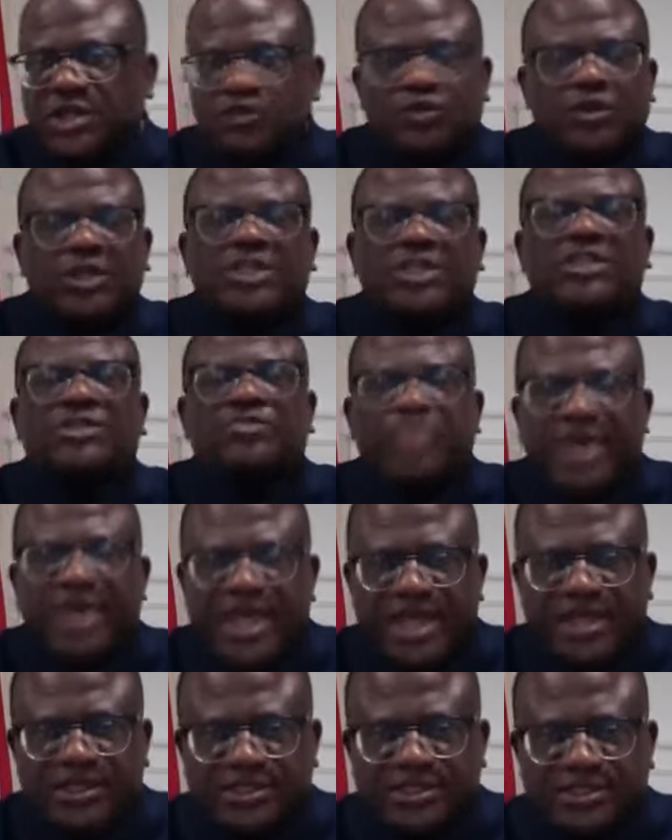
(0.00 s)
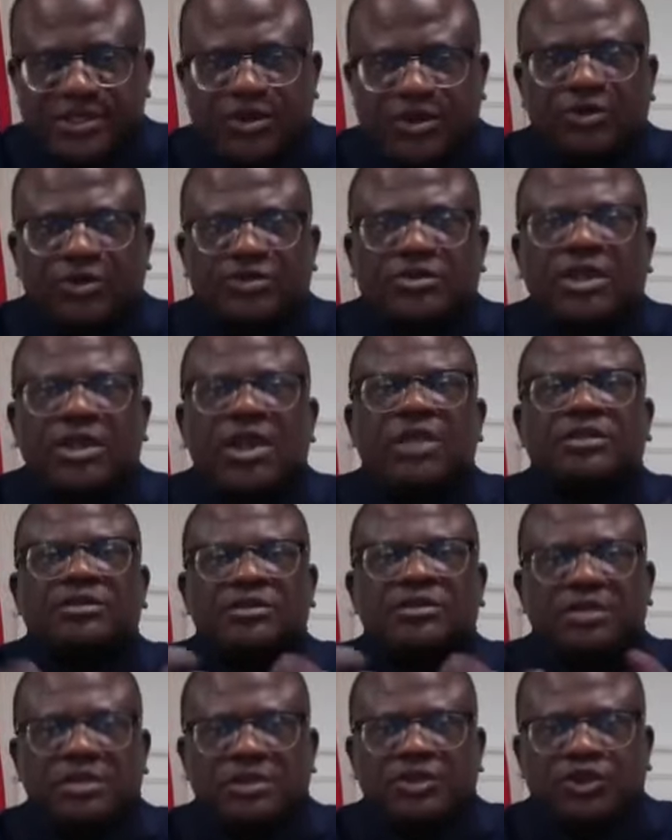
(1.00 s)
So it depends on
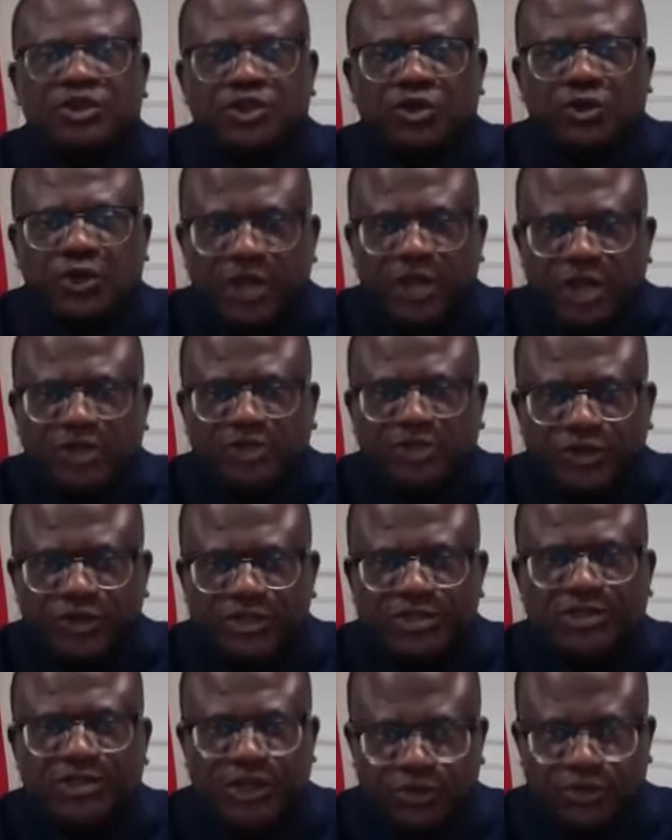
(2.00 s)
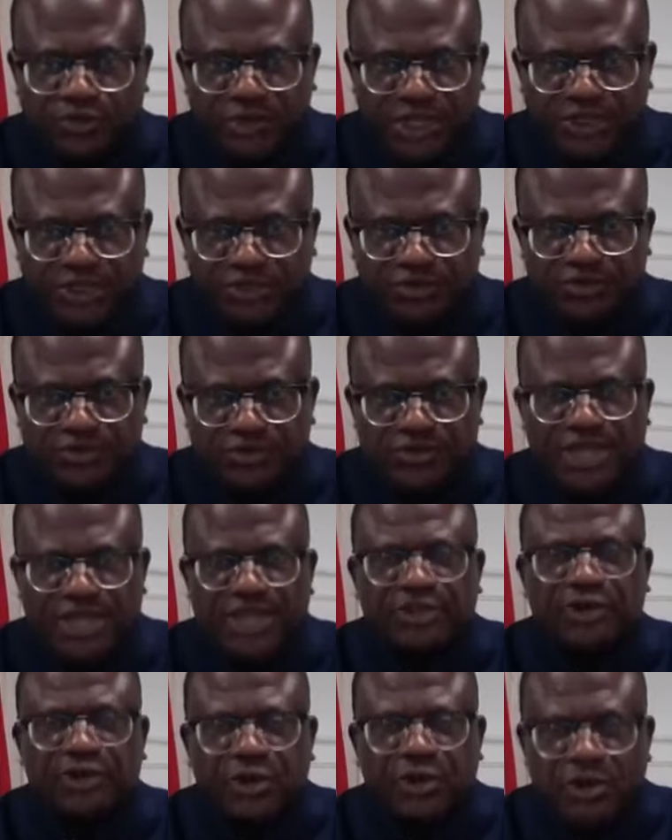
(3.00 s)
your country's regulations
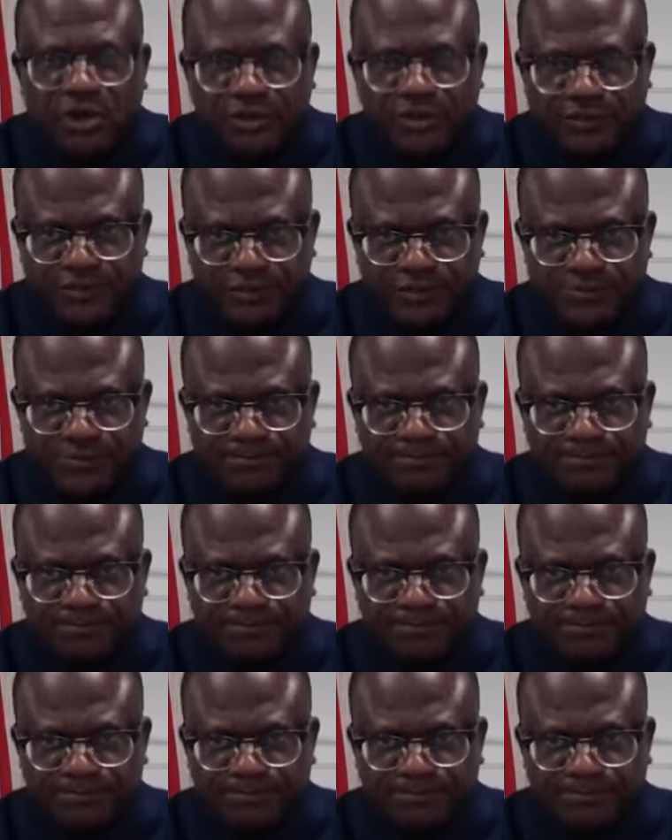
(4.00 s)
and laws.